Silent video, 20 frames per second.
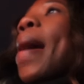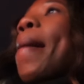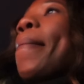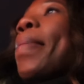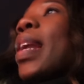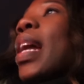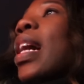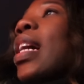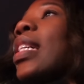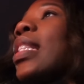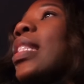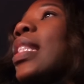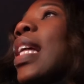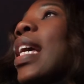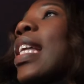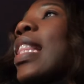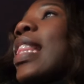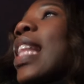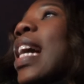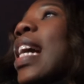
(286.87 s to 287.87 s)
But now it's
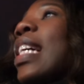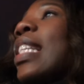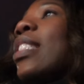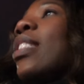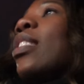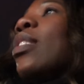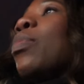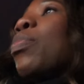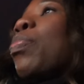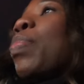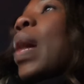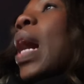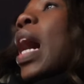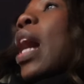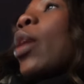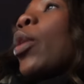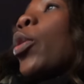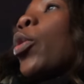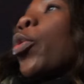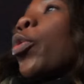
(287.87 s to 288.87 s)
like that
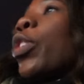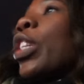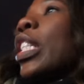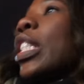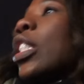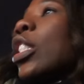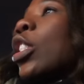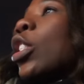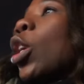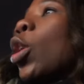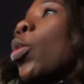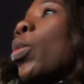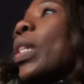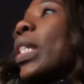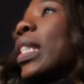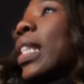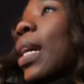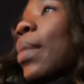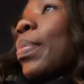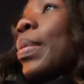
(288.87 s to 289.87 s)
powdery, snowy
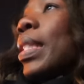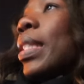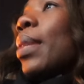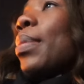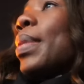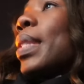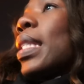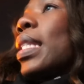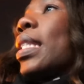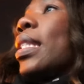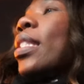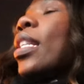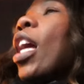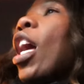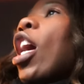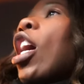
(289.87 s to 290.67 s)
type of substance.